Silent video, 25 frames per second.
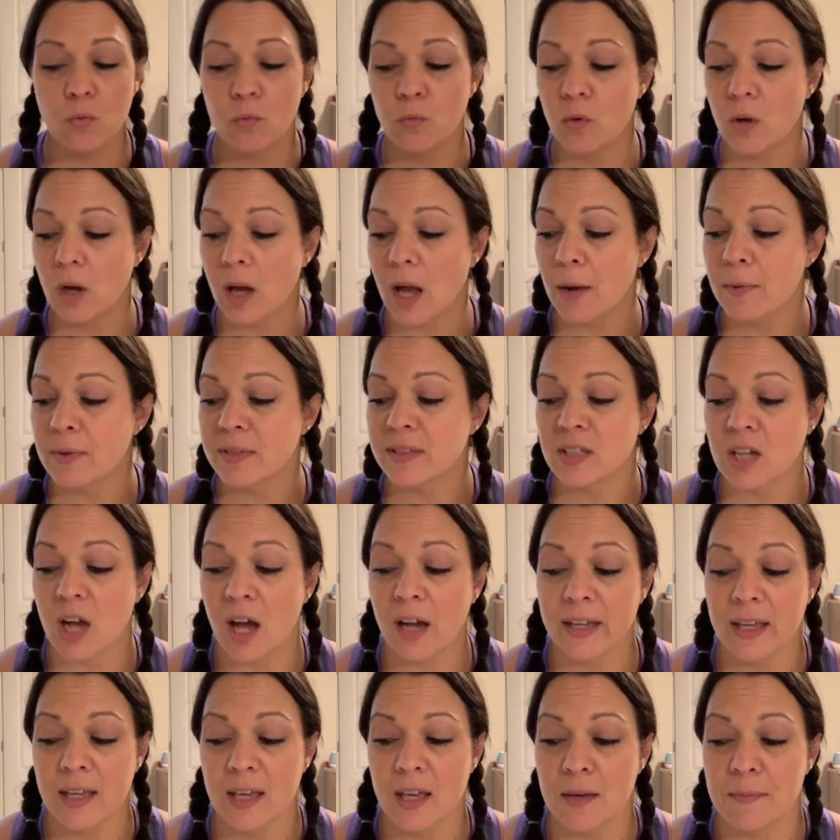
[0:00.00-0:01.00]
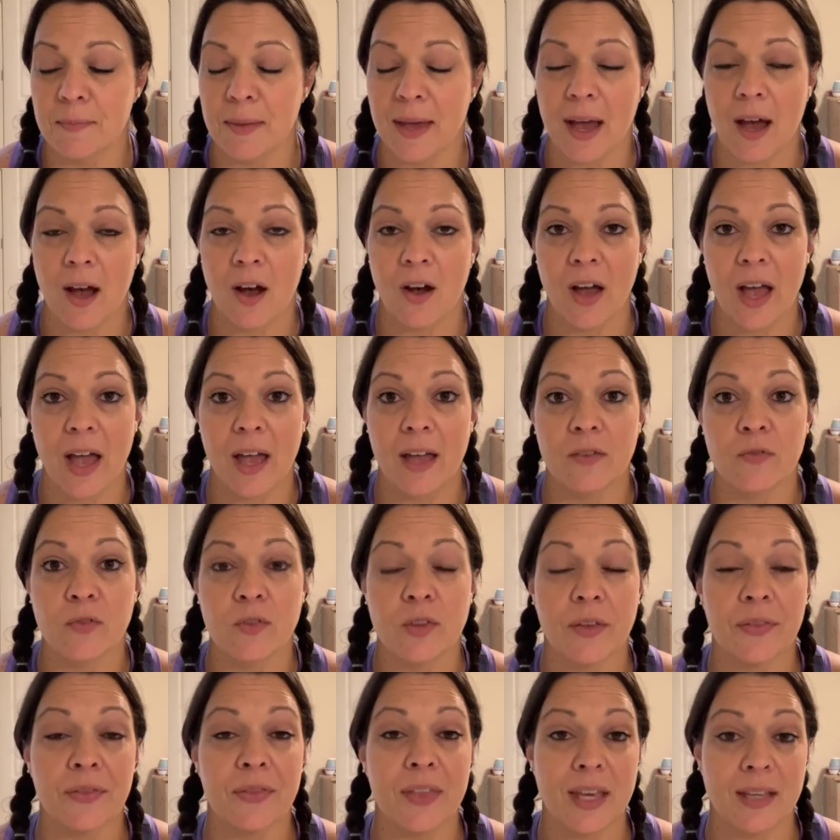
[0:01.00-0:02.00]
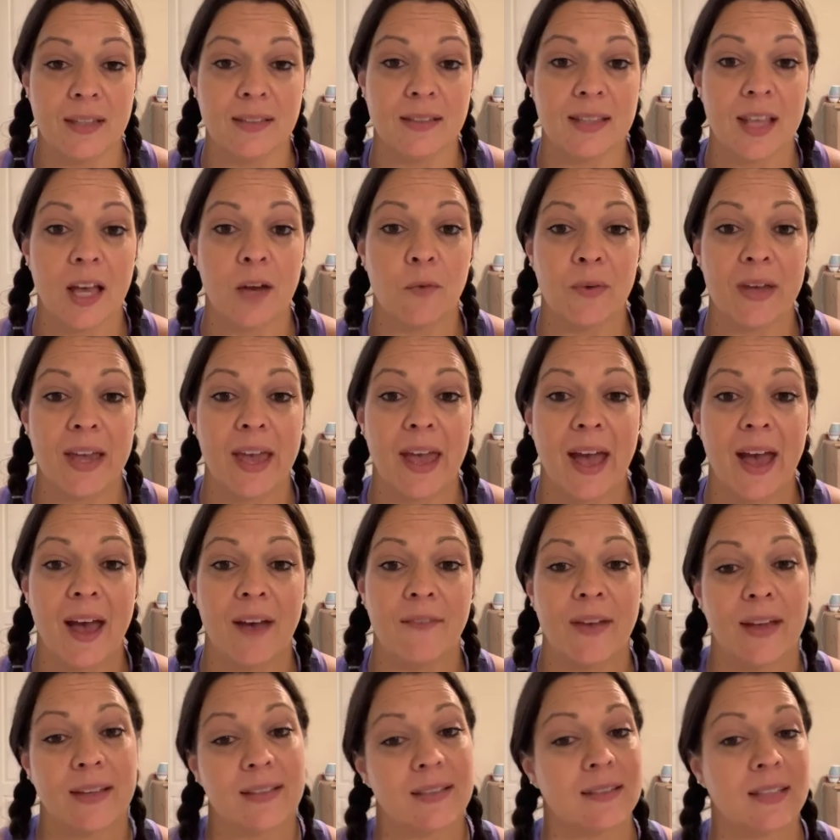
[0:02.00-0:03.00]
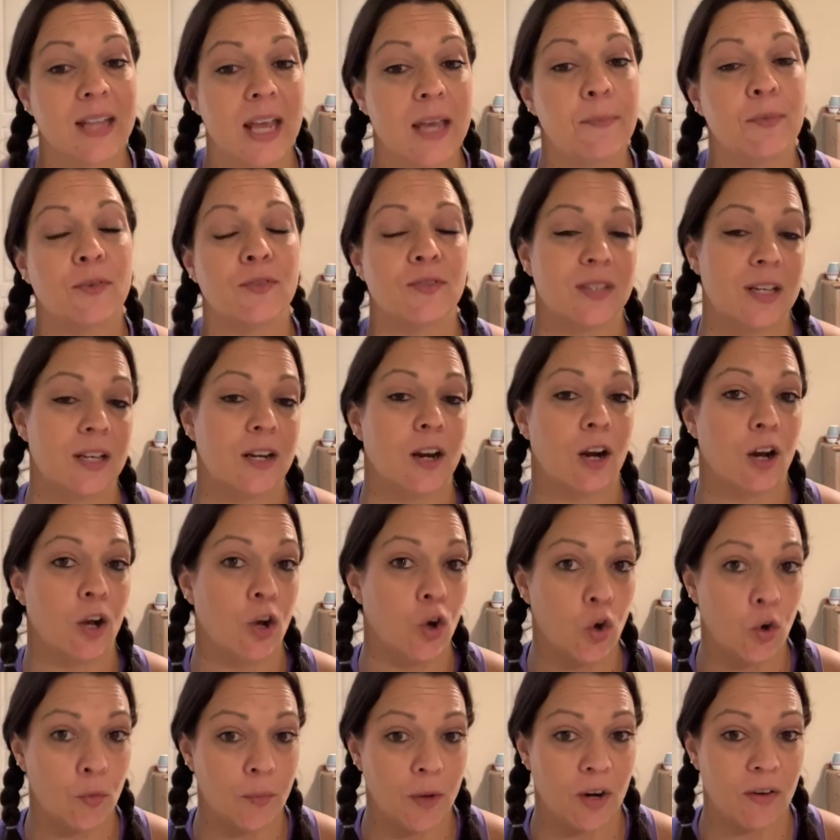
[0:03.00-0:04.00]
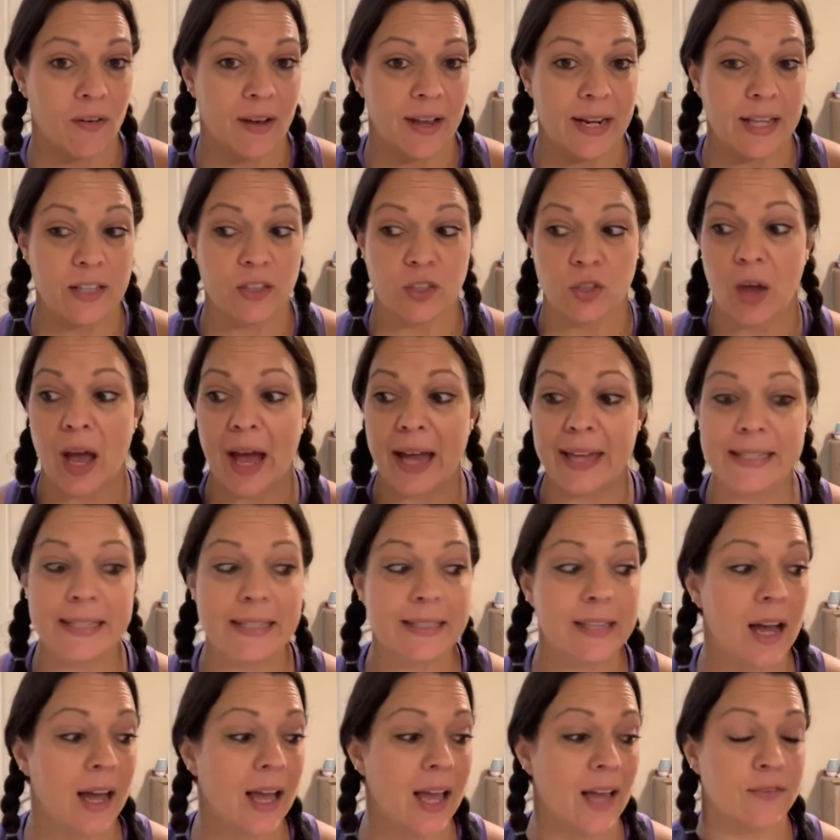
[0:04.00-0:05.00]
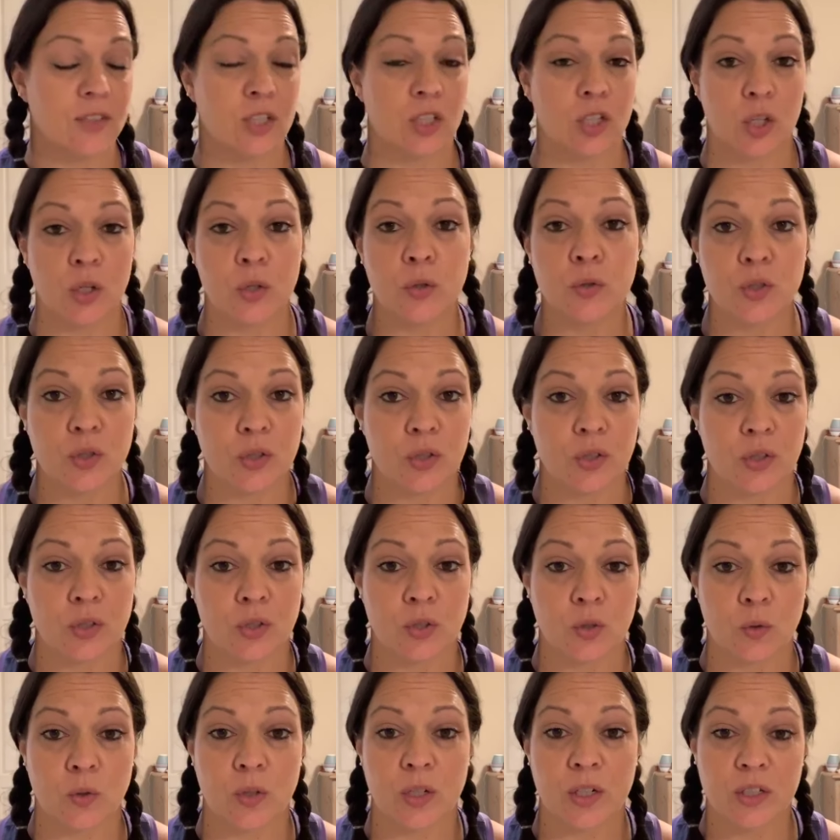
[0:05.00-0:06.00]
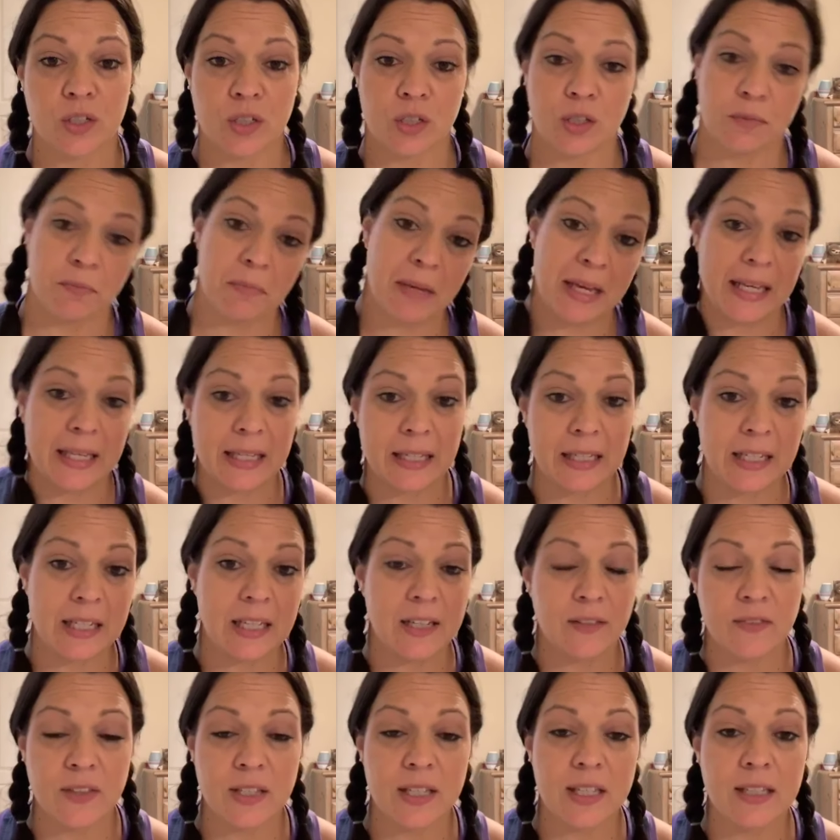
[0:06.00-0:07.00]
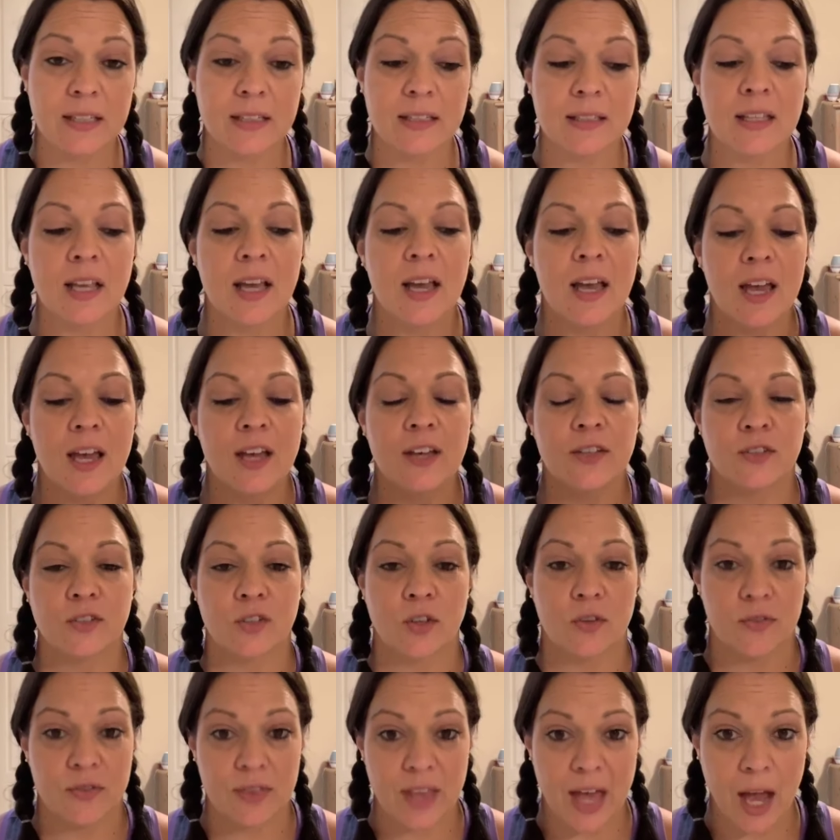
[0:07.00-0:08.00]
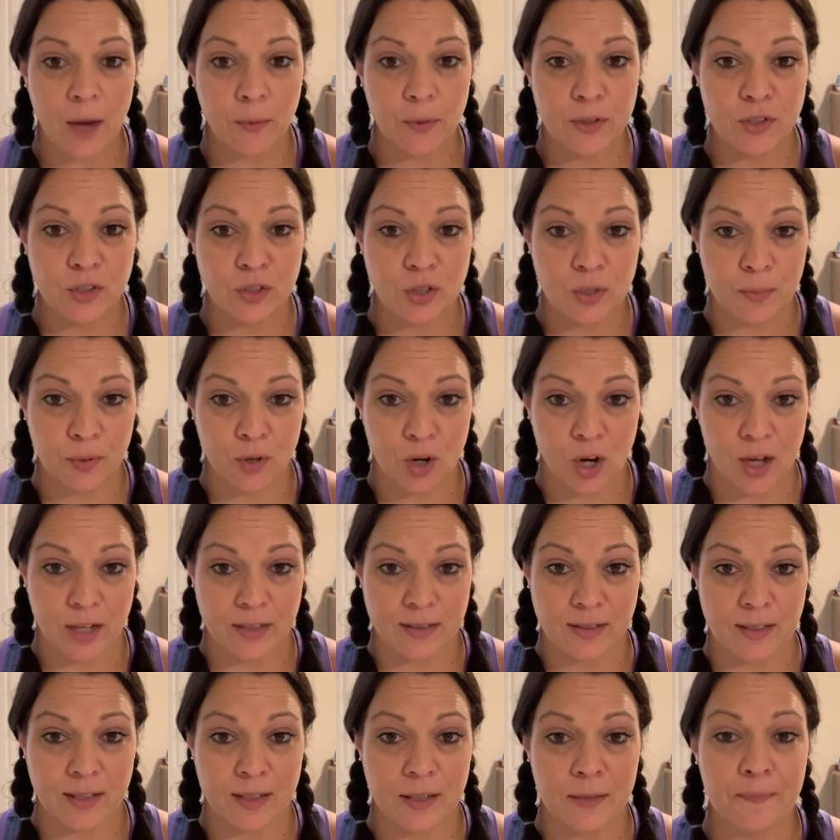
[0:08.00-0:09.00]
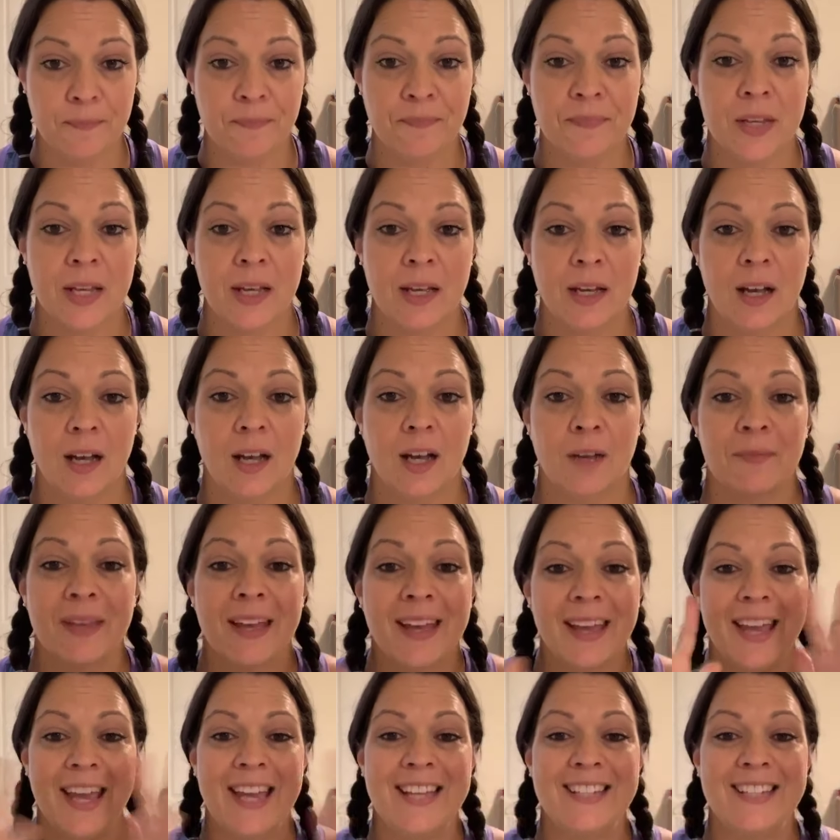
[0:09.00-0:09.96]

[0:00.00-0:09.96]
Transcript: I was talking about the things that we have as staples in our home already. So I did not have to go to the store to make any of this. So that was super awesome. Hey